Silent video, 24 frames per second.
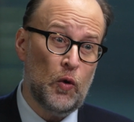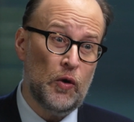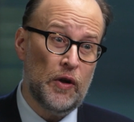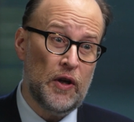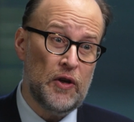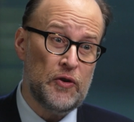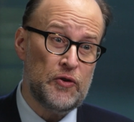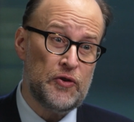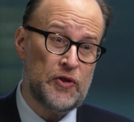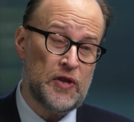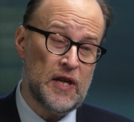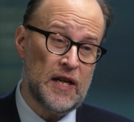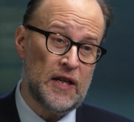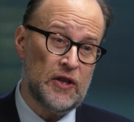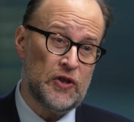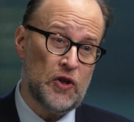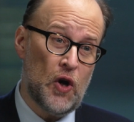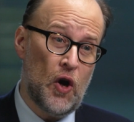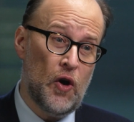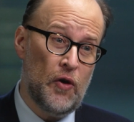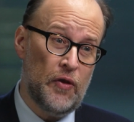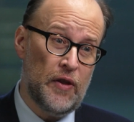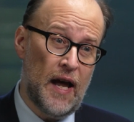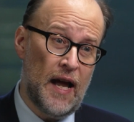all those things
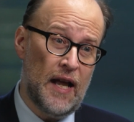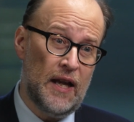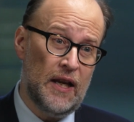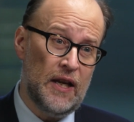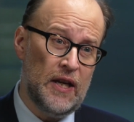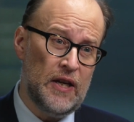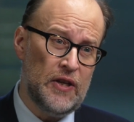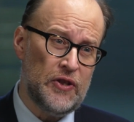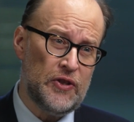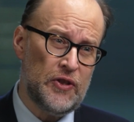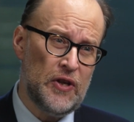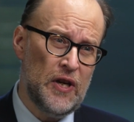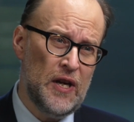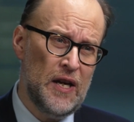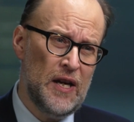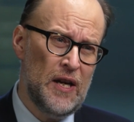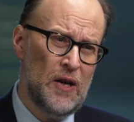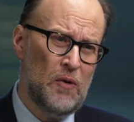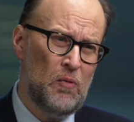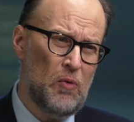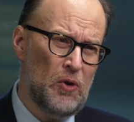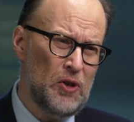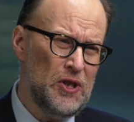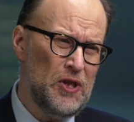on that list.
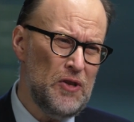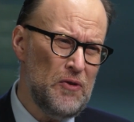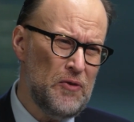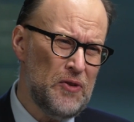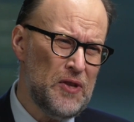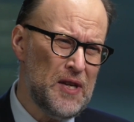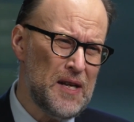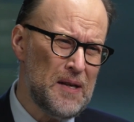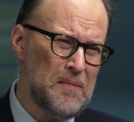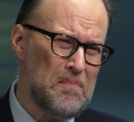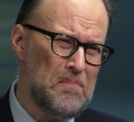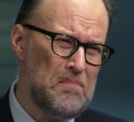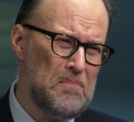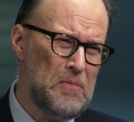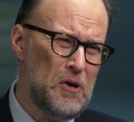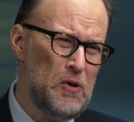What do you think